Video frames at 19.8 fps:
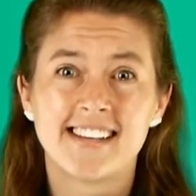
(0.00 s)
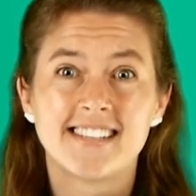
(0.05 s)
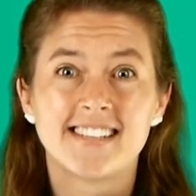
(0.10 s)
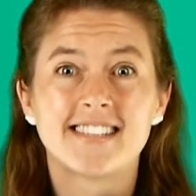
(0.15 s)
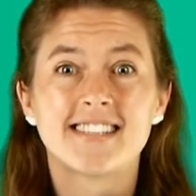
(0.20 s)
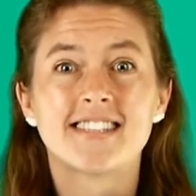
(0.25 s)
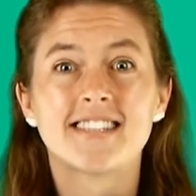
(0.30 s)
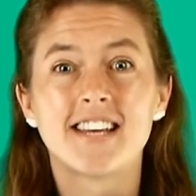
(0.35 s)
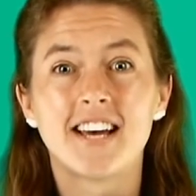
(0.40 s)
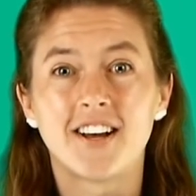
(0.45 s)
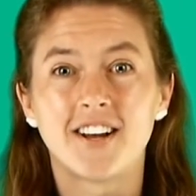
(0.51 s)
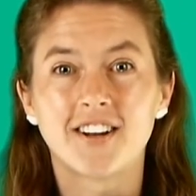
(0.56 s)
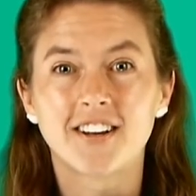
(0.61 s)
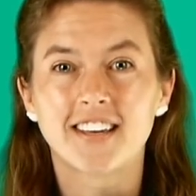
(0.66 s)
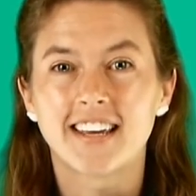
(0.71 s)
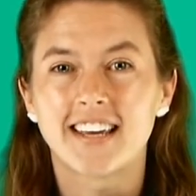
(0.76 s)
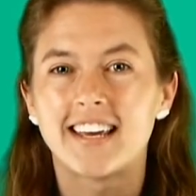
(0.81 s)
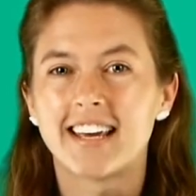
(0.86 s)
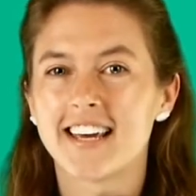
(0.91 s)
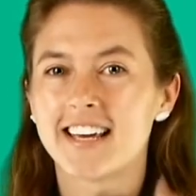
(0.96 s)

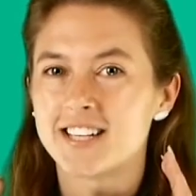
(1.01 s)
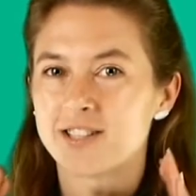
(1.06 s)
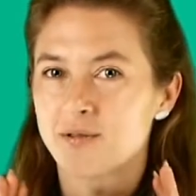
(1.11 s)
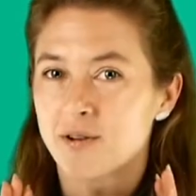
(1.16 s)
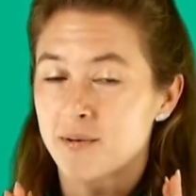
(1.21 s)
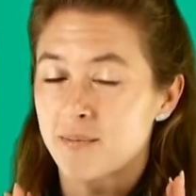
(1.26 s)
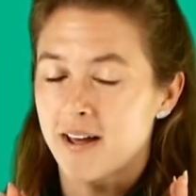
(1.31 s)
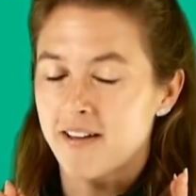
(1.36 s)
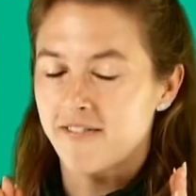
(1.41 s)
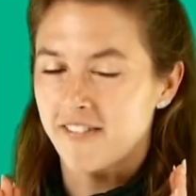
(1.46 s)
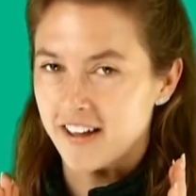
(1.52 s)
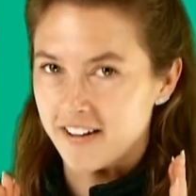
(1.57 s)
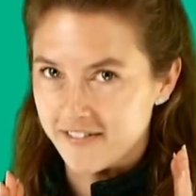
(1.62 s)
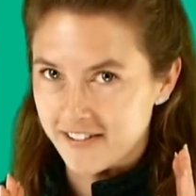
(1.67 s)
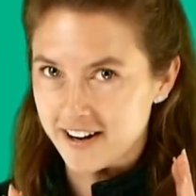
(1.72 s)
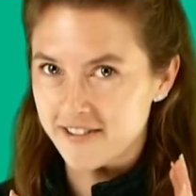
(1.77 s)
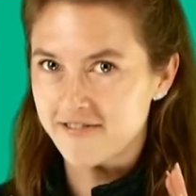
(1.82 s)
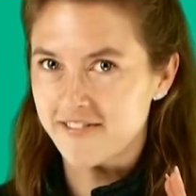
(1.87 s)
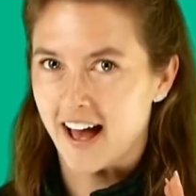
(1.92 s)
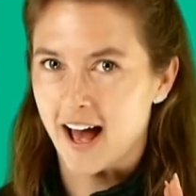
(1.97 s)
Silk is one of my
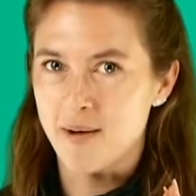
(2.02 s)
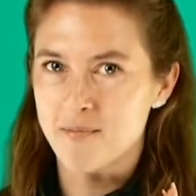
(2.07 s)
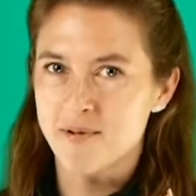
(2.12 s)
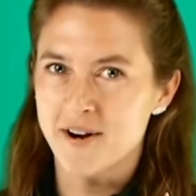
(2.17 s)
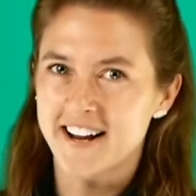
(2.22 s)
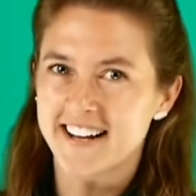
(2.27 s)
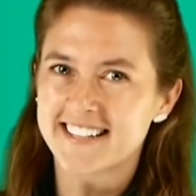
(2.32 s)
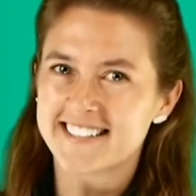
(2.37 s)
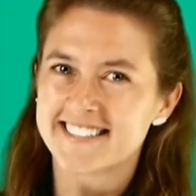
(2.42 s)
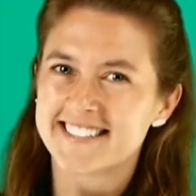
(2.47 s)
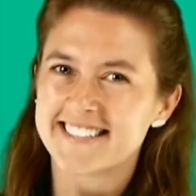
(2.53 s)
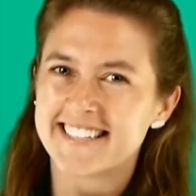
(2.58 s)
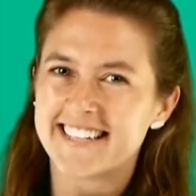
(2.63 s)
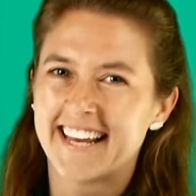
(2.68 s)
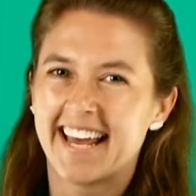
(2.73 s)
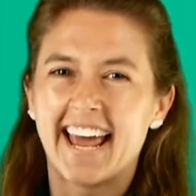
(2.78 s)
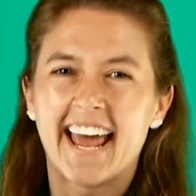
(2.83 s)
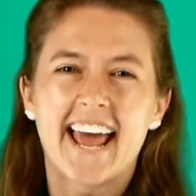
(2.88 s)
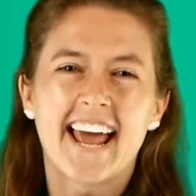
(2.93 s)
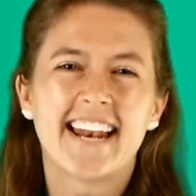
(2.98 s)
favorite fabrics,
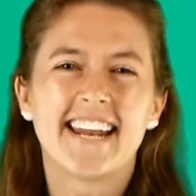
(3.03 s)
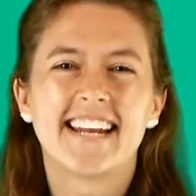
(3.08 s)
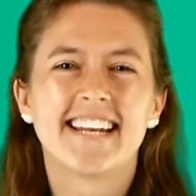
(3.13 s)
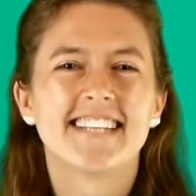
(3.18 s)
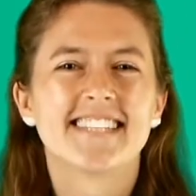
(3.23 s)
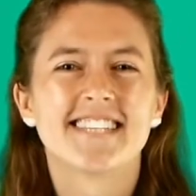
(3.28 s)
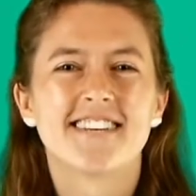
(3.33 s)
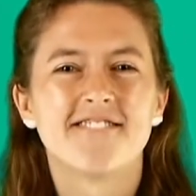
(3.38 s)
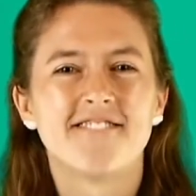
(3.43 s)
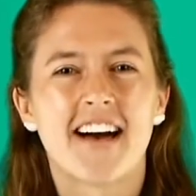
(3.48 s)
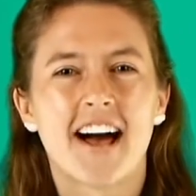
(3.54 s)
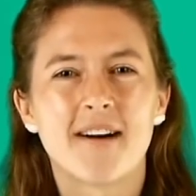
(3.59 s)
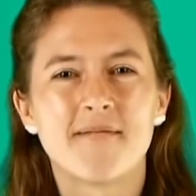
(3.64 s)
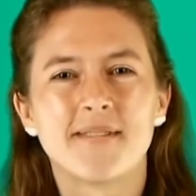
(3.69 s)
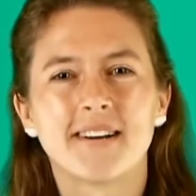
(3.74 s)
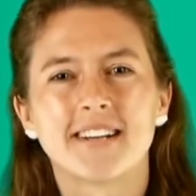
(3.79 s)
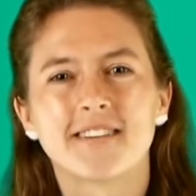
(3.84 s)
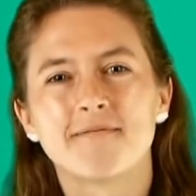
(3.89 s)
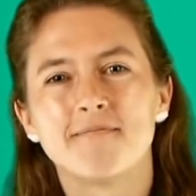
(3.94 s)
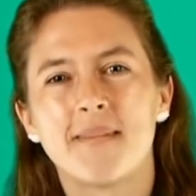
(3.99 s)
and it is a
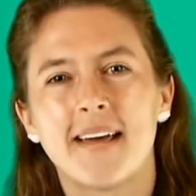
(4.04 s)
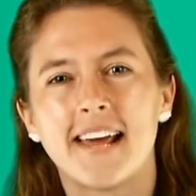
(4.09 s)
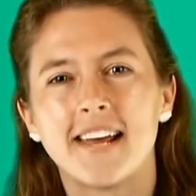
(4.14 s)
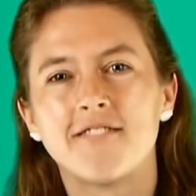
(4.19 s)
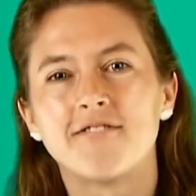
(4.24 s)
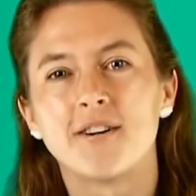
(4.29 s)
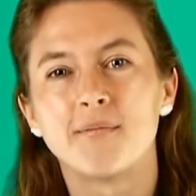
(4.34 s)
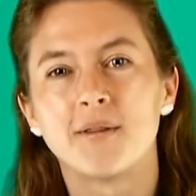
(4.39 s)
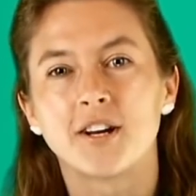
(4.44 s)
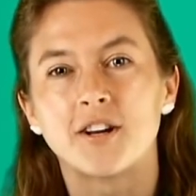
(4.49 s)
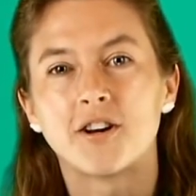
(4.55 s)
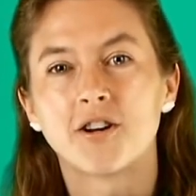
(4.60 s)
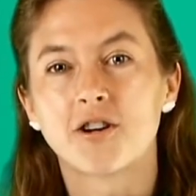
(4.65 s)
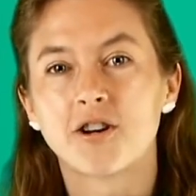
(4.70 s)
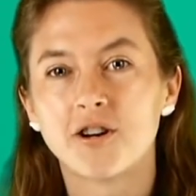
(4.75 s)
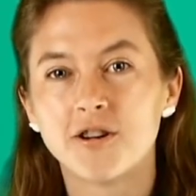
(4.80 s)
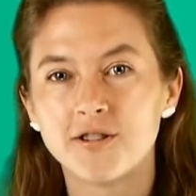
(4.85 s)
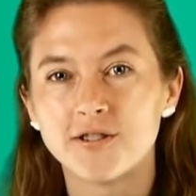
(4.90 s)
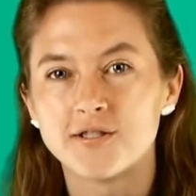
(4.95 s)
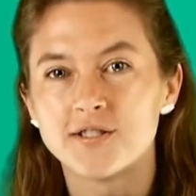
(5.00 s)
fabric made from the
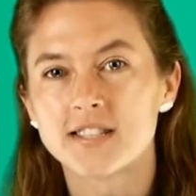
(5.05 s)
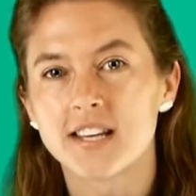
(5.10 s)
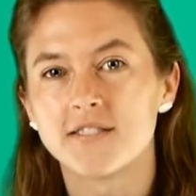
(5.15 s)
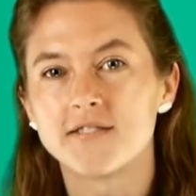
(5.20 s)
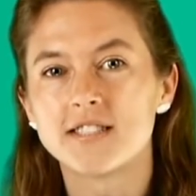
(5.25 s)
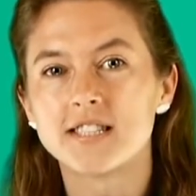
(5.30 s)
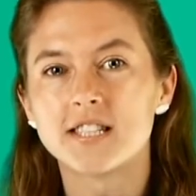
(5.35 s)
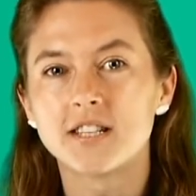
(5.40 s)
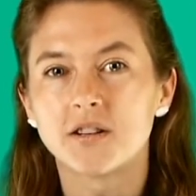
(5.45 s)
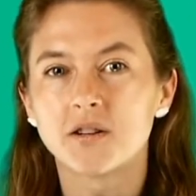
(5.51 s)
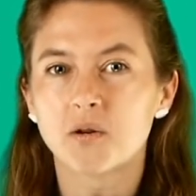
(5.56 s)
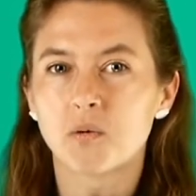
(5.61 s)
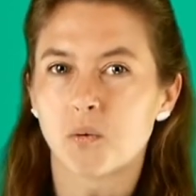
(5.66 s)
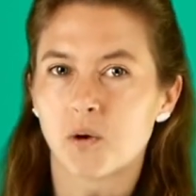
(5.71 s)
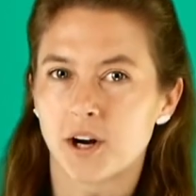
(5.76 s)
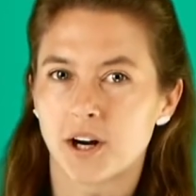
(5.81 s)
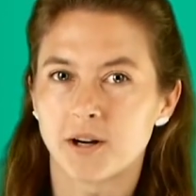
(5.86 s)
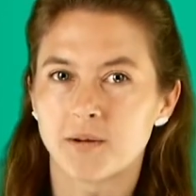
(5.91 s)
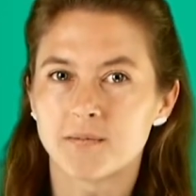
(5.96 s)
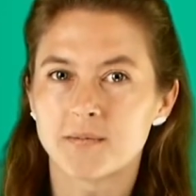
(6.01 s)
cocoons of
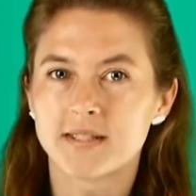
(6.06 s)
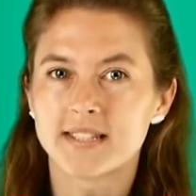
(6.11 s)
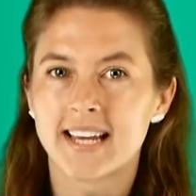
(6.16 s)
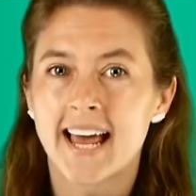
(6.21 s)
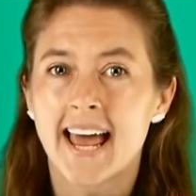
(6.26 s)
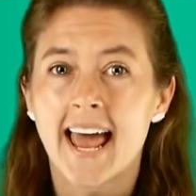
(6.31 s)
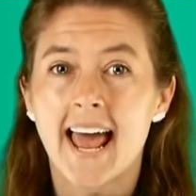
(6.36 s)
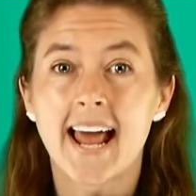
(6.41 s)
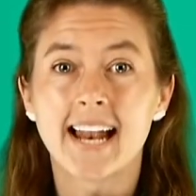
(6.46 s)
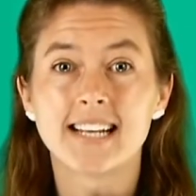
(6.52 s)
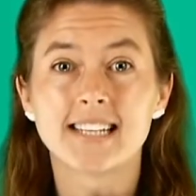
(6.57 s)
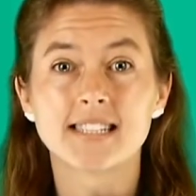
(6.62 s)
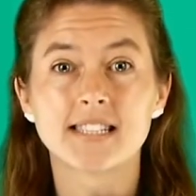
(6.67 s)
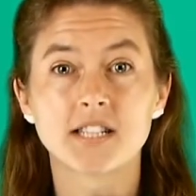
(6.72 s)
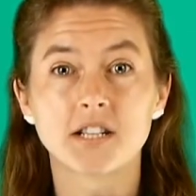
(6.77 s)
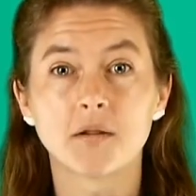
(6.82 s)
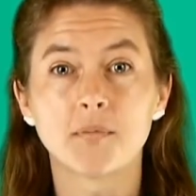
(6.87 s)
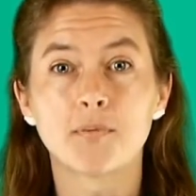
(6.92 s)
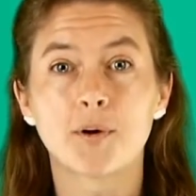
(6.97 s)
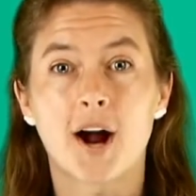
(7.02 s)
silkworms and is
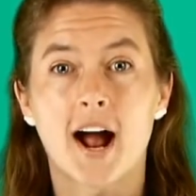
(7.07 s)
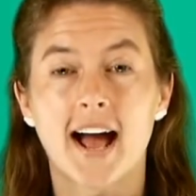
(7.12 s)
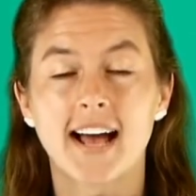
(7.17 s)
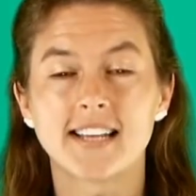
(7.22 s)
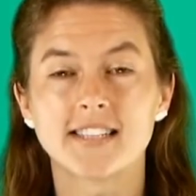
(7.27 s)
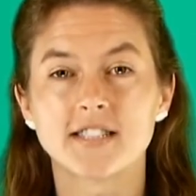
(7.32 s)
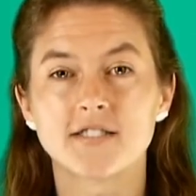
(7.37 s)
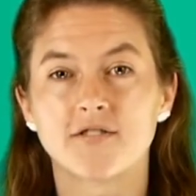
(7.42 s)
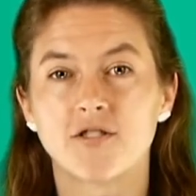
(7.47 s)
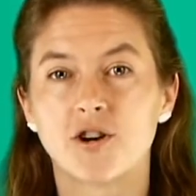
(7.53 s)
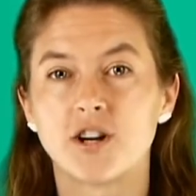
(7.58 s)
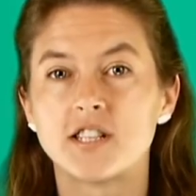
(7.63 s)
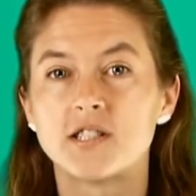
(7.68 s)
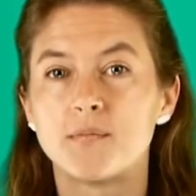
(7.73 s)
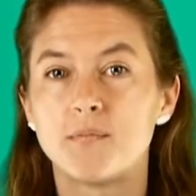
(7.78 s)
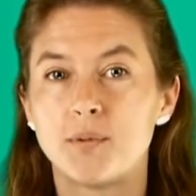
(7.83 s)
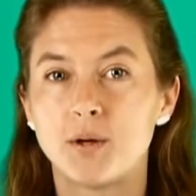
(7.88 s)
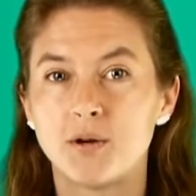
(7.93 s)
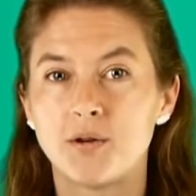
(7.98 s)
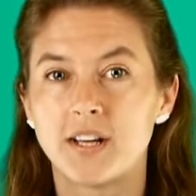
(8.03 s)
still prized for its
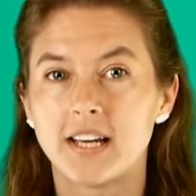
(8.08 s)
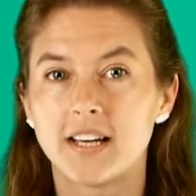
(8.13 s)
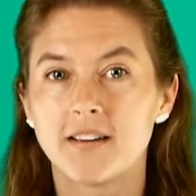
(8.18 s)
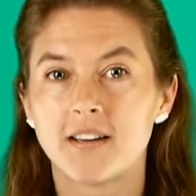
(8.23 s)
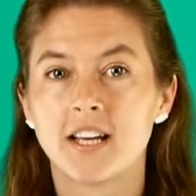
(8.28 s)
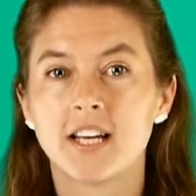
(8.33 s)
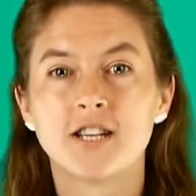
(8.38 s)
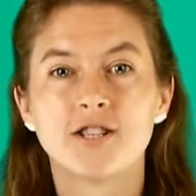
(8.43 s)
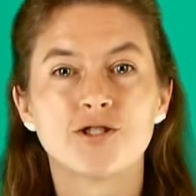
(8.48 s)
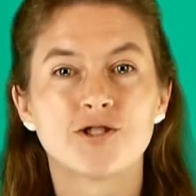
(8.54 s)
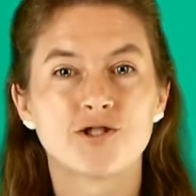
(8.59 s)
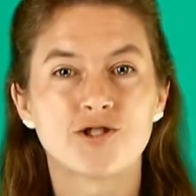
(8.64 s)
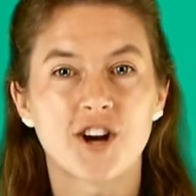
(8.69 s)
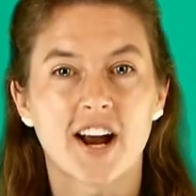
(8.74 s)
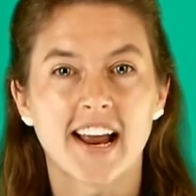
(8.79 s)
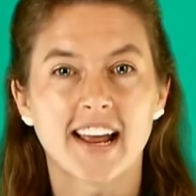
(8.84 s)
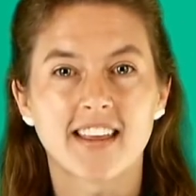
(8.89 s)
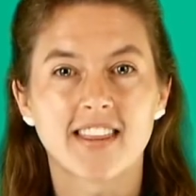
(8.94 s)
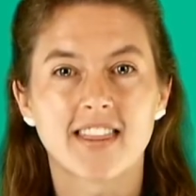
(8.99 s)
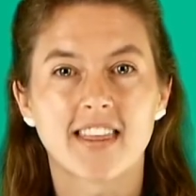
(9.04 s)
beauty,
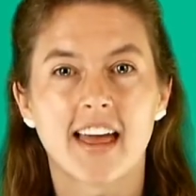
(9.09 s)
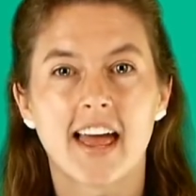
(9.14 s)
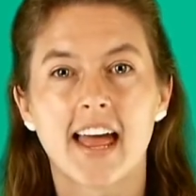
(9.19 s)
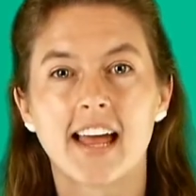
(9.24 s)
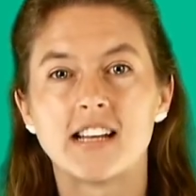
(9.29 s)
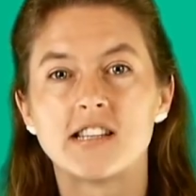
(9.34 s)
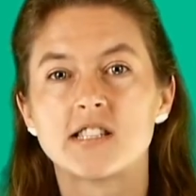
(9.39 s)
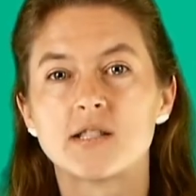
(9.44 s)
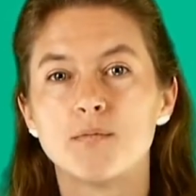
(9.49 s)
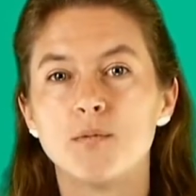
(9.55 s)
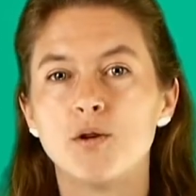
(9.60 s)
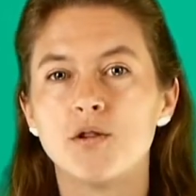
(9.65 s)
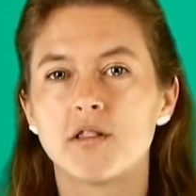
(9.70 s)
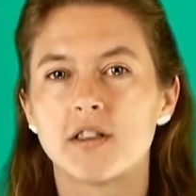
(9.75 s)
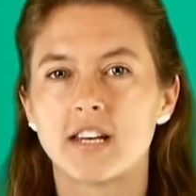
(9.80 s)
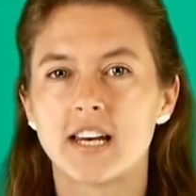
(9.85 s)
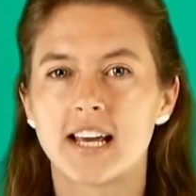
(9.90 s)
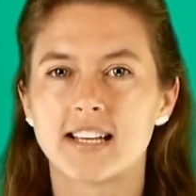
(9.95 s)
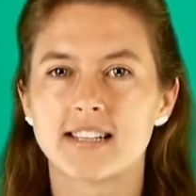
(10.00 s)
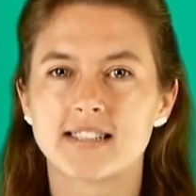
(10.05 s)
strength, and
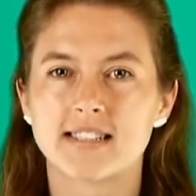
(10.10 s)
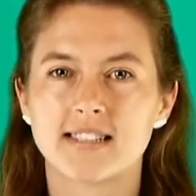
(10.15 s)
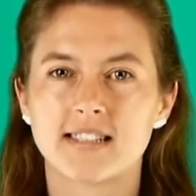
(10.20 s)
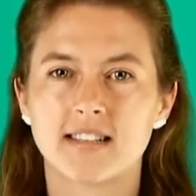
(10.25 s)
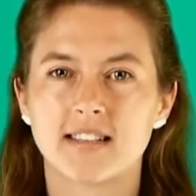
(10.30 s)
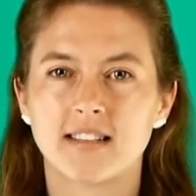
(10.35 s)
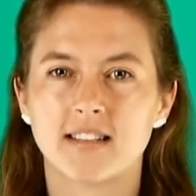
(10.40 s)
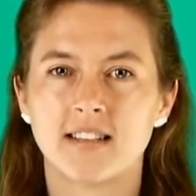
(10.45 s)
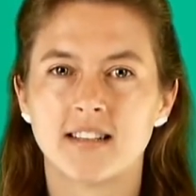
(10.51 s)
smoothness.